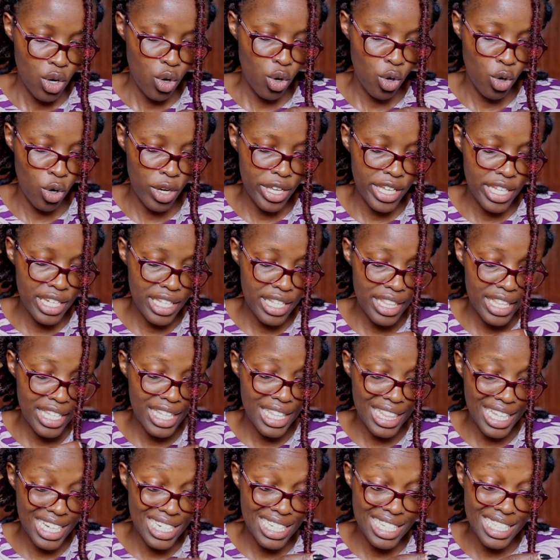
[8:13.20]
or
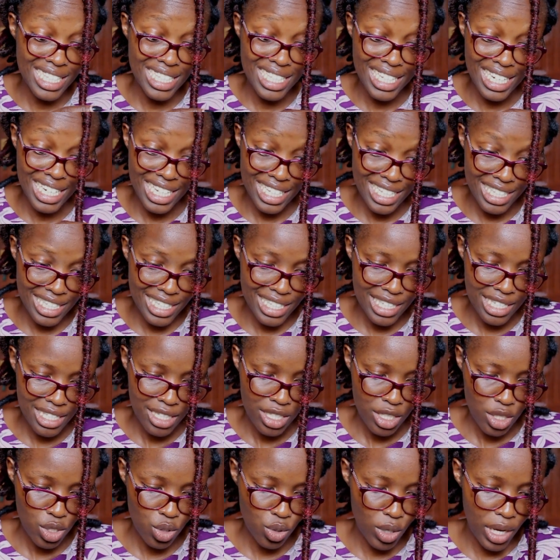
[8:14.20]
anything that is lace.
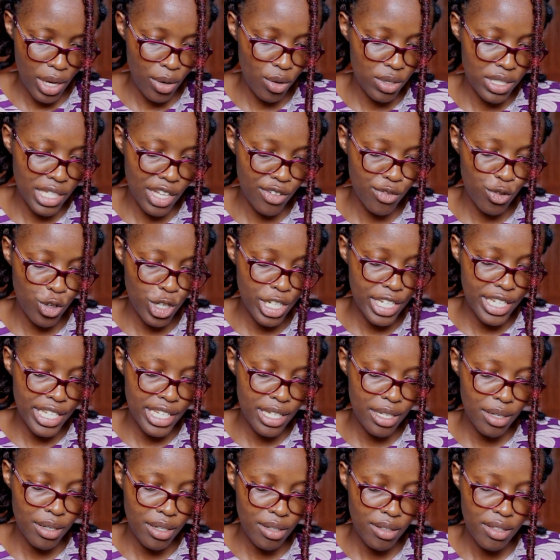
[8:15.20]
So I was
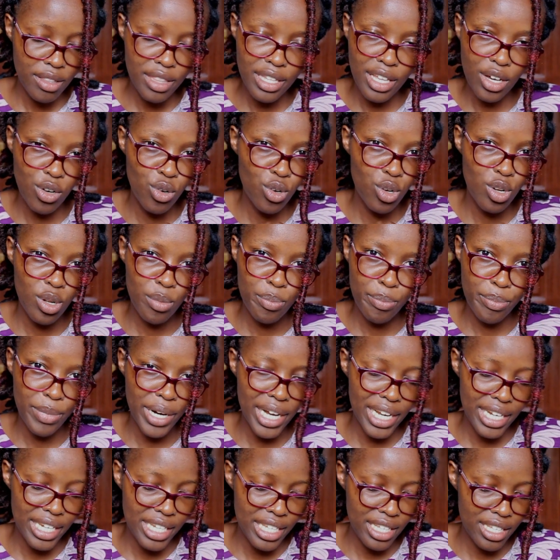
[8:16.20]
avoiding the whole
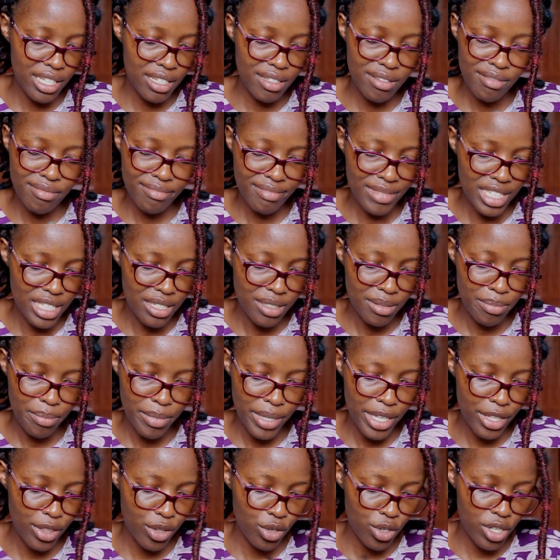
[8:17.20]
burning
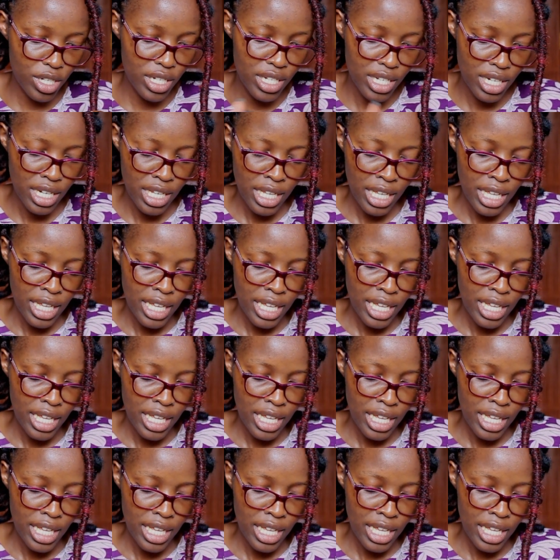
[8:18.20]
method,